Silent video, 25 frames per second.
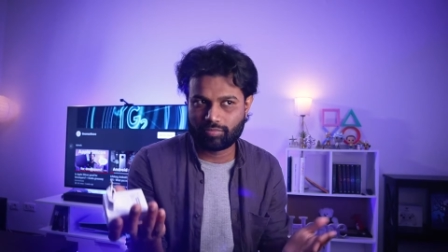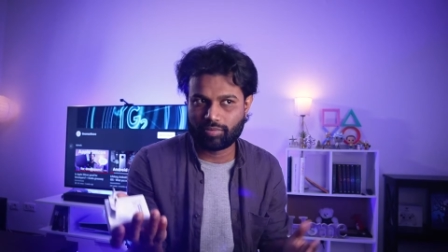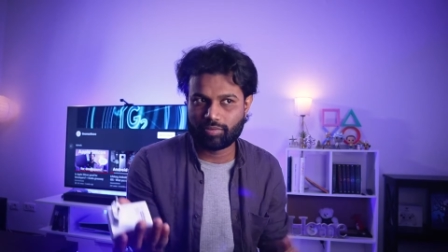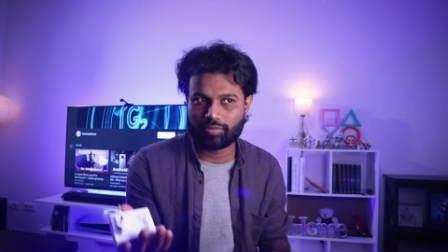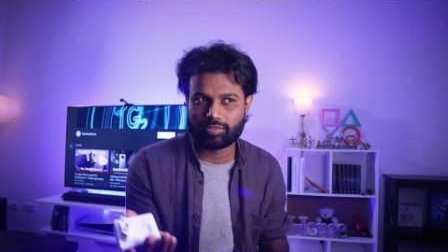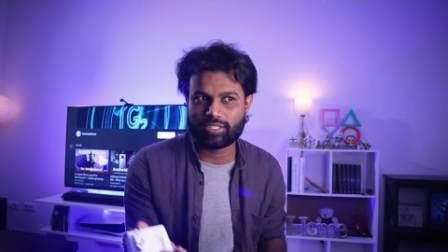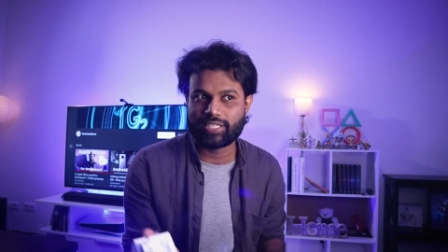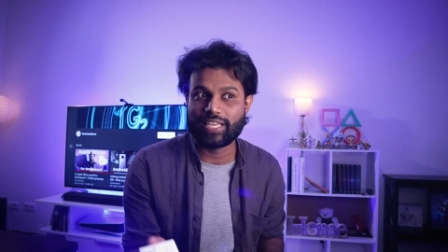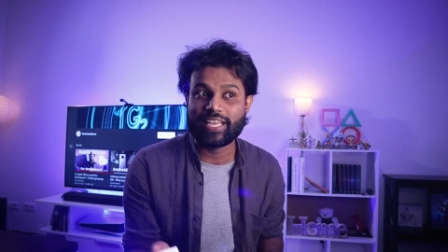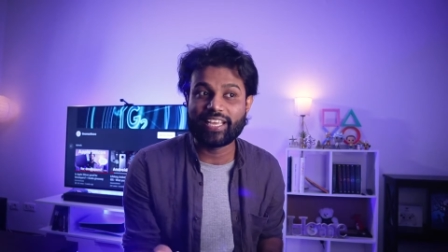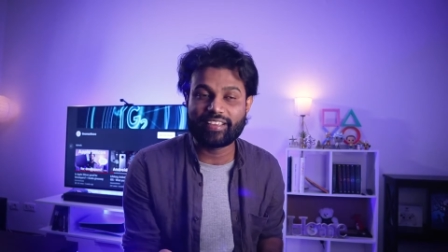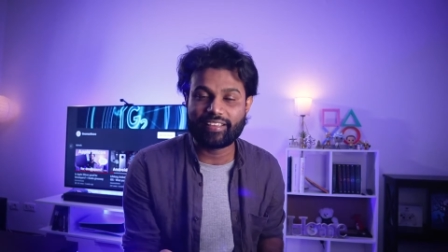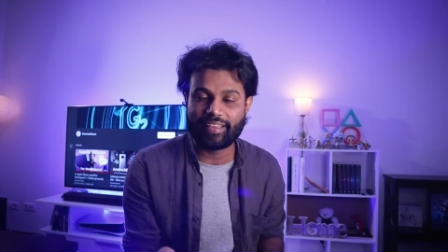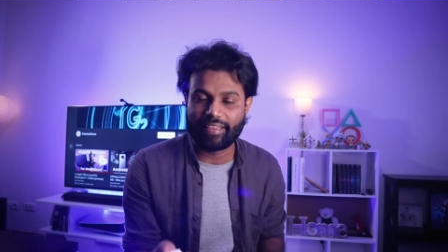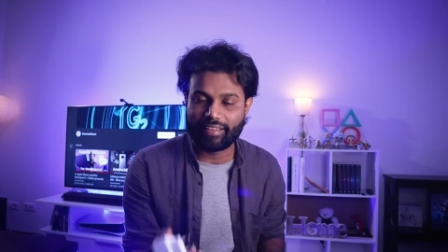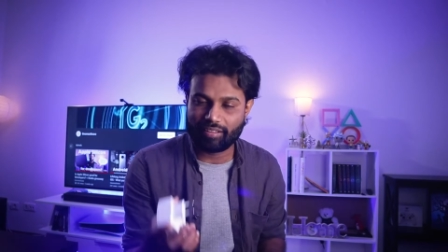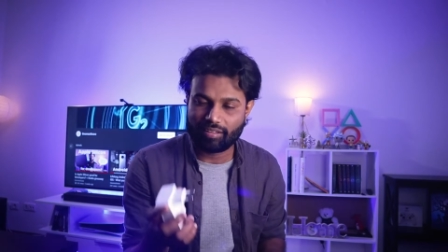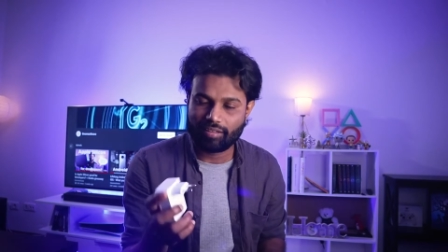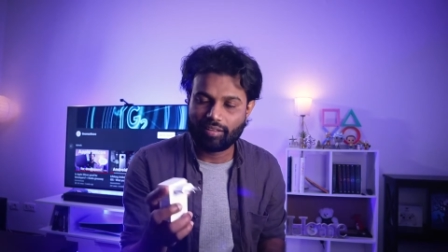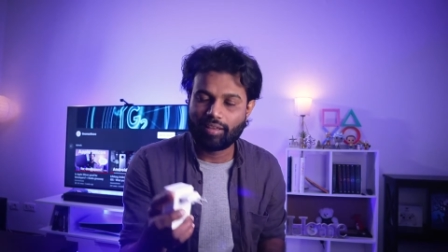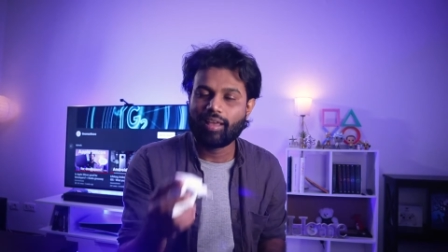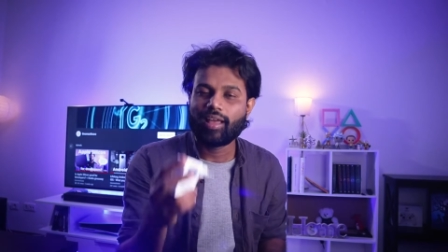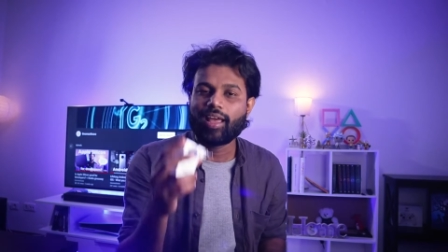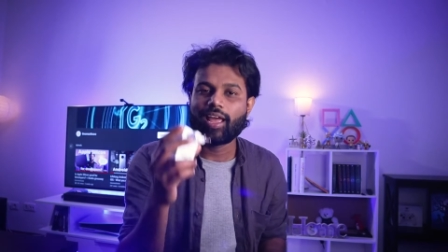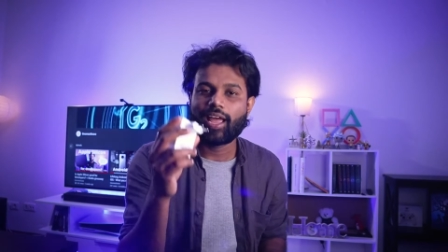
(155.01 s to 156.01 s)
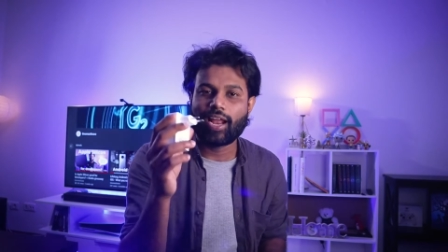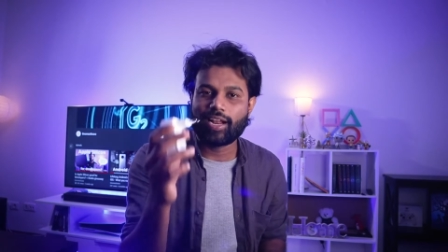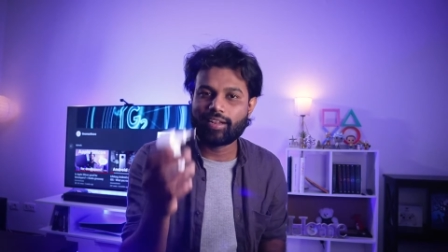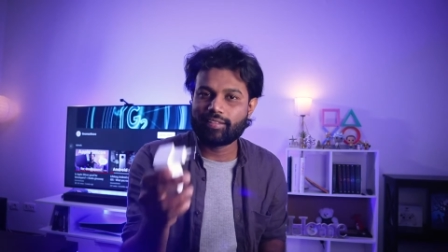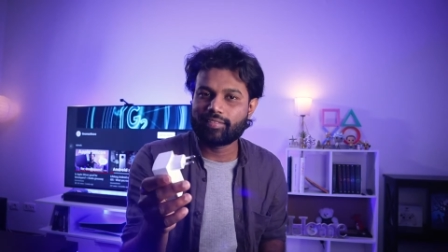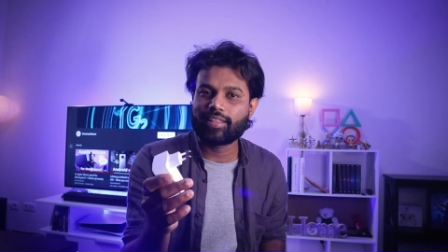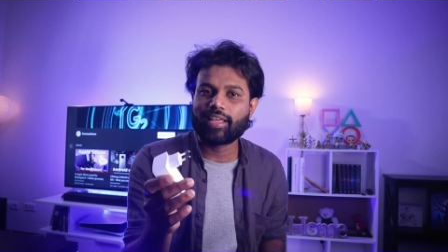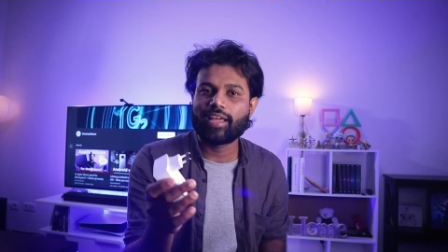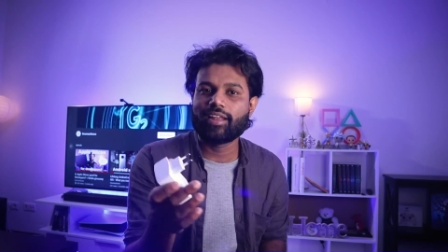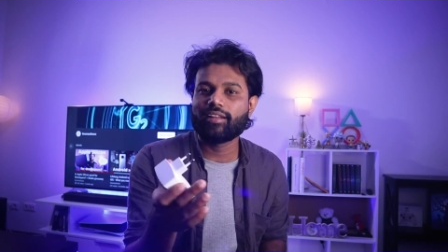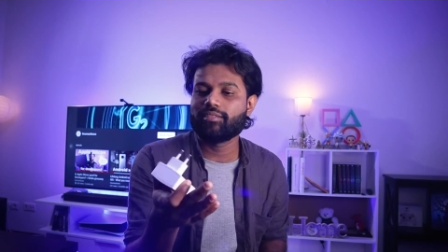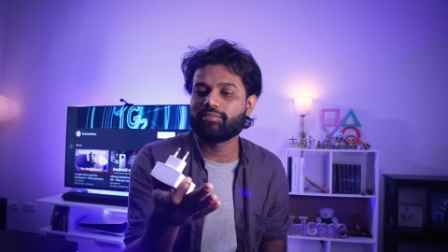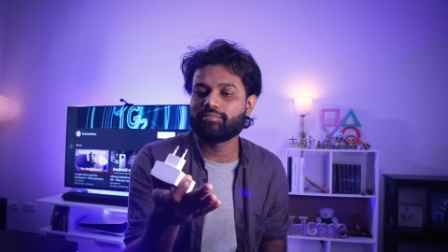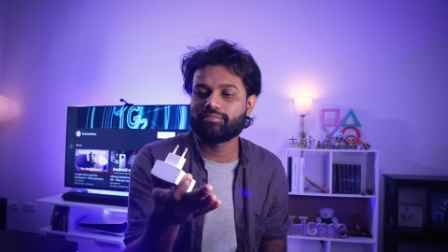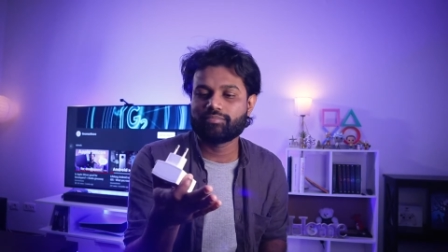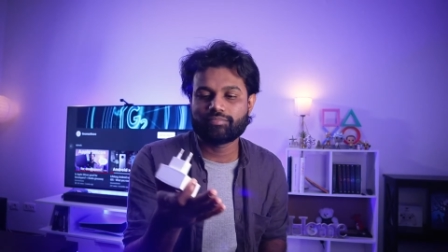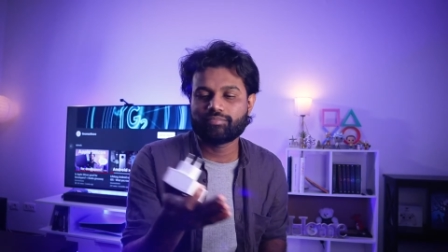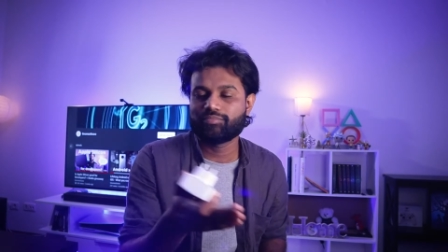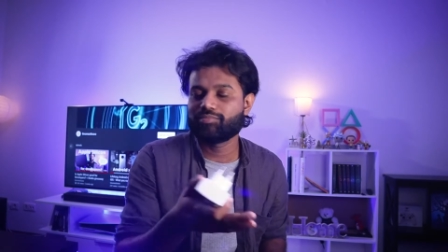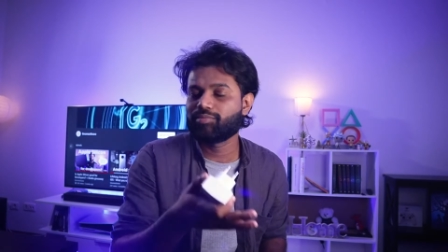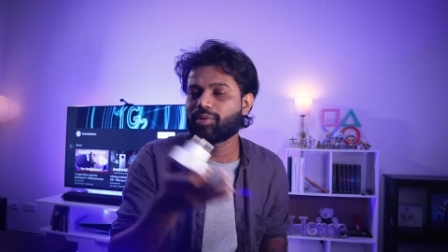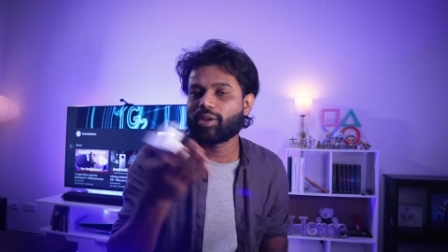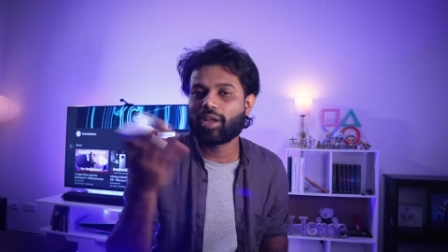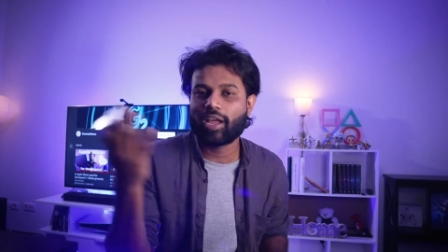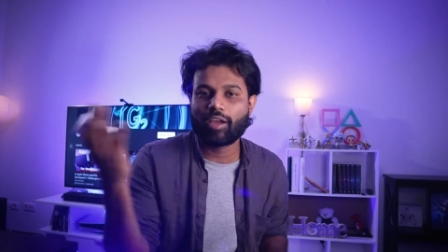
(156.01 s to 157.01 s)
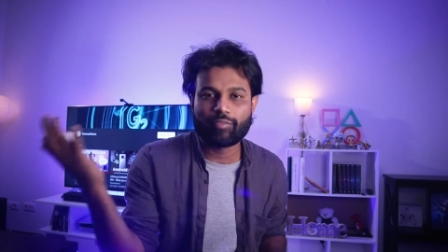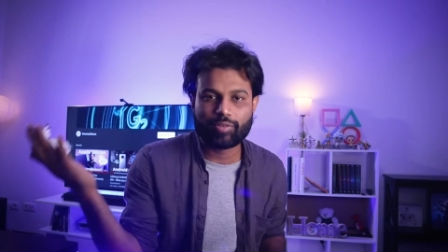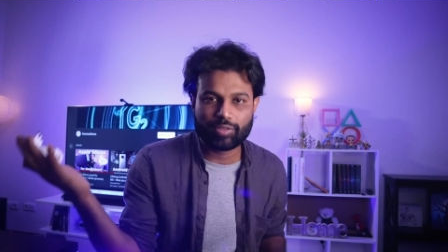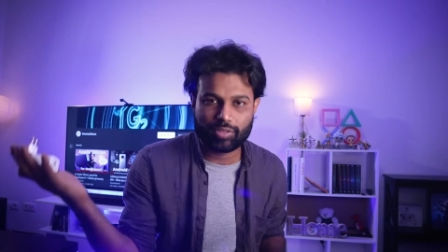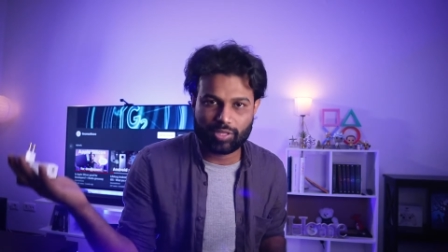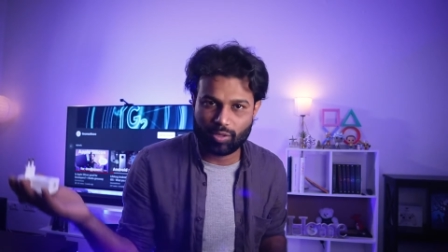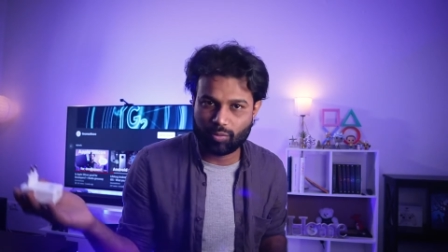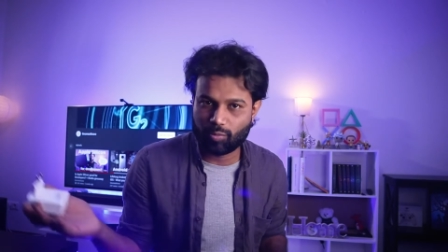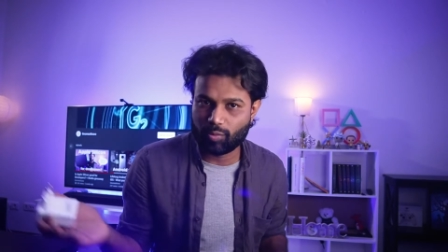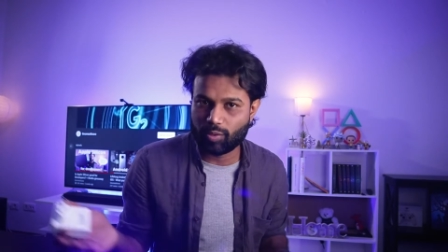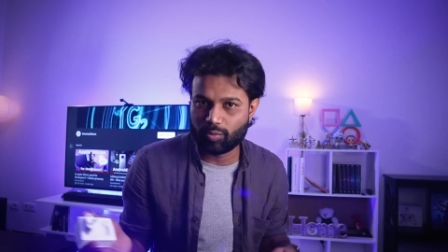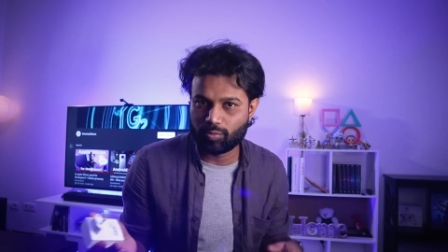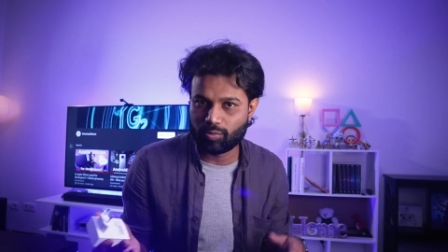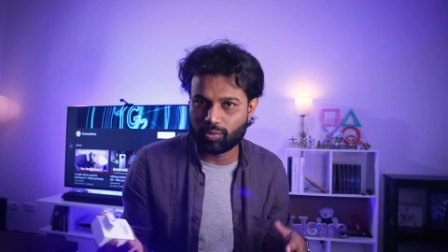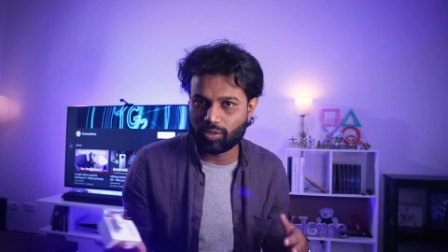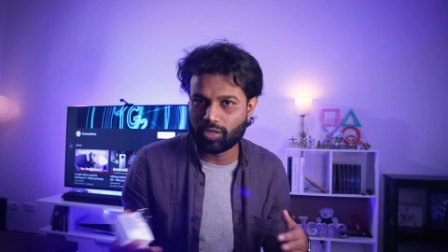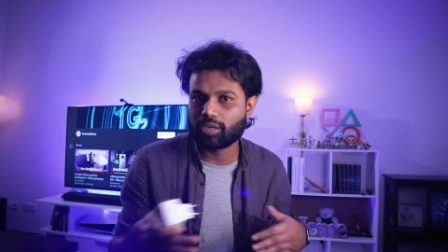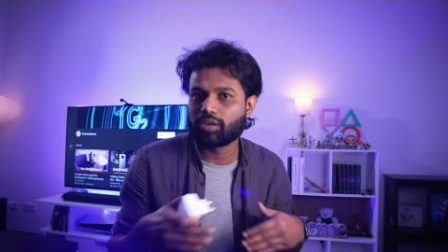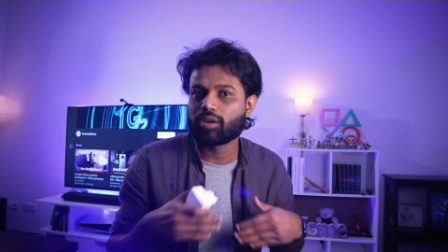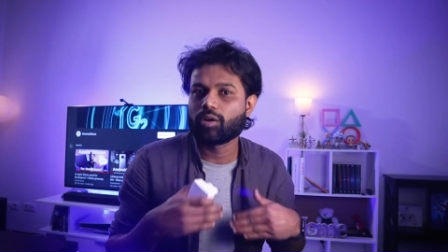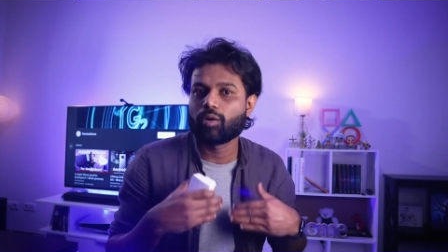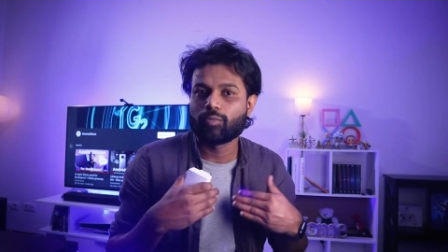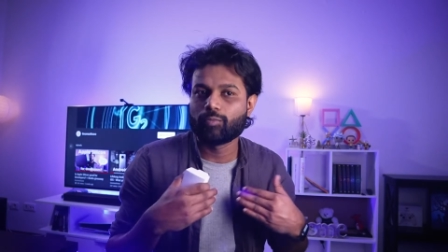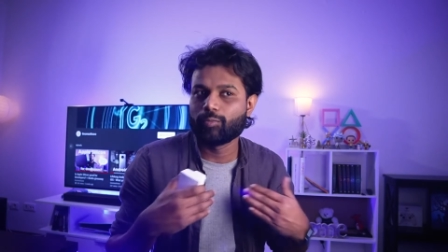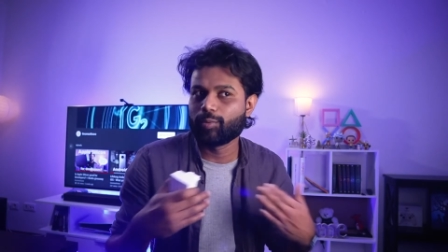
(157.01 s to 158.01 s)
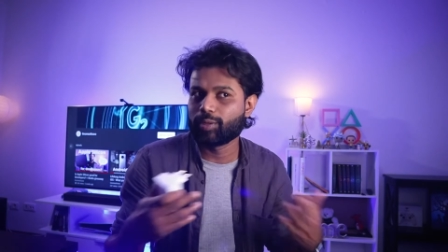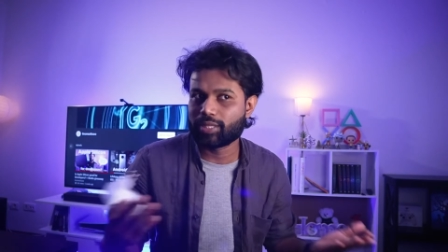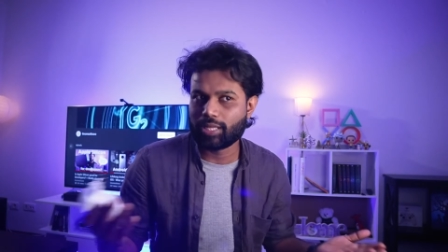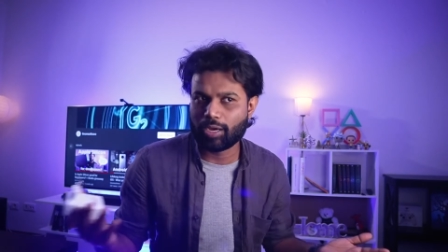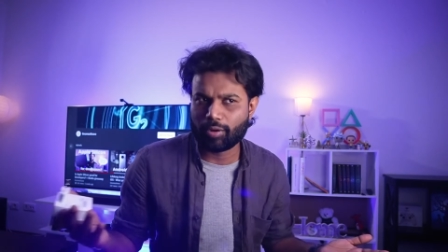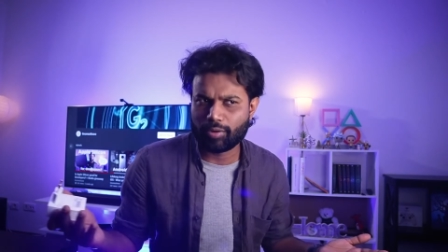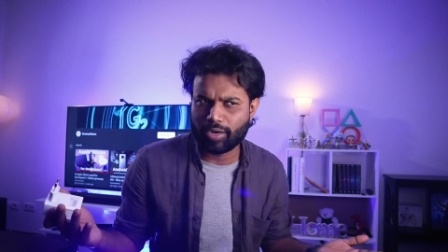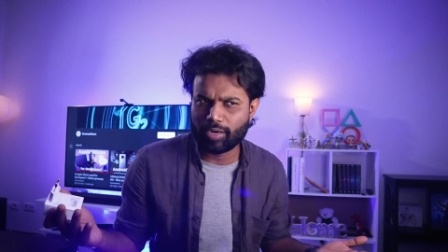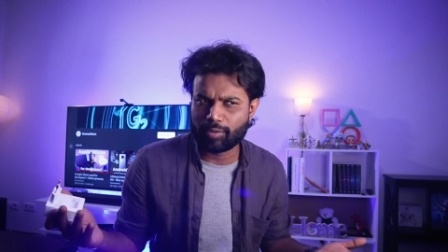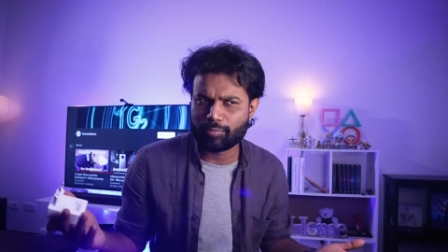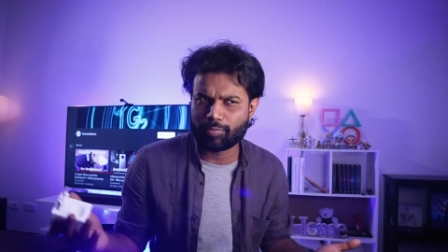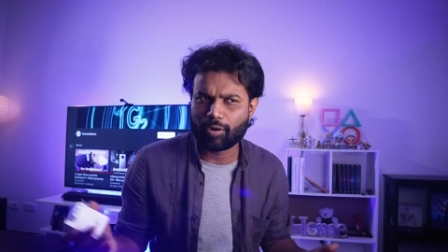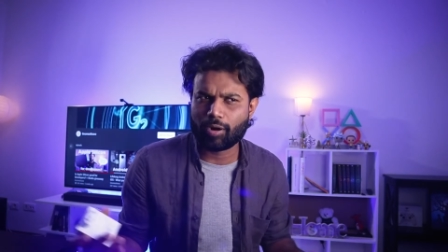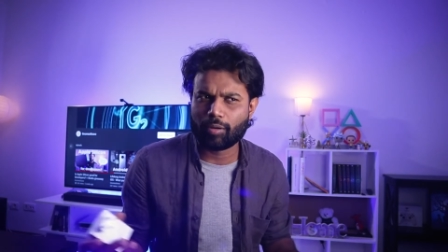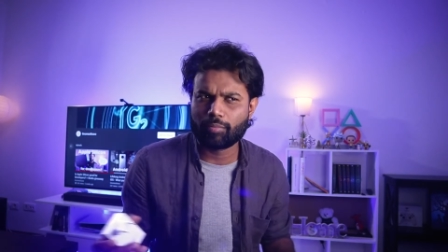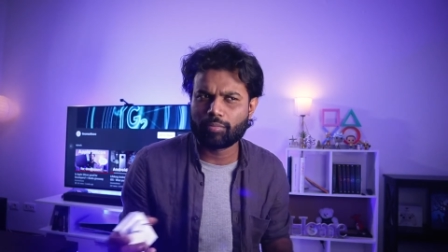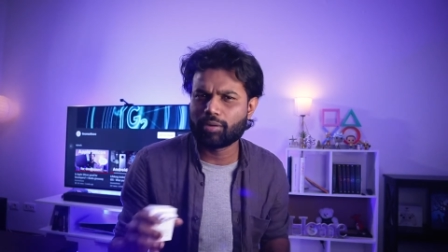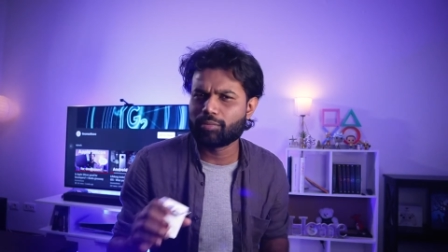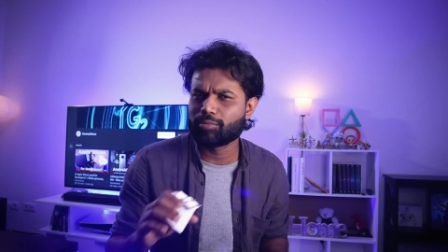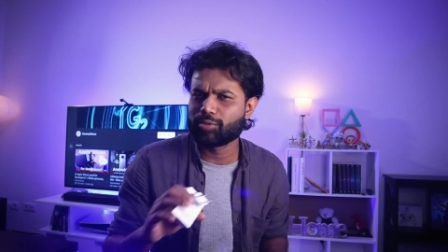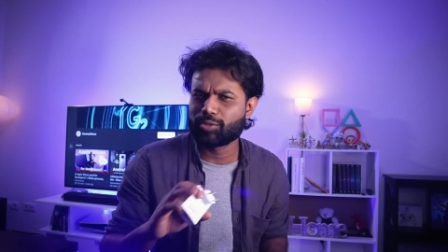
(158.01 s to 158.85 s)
syncing, and then everything will work without any problem.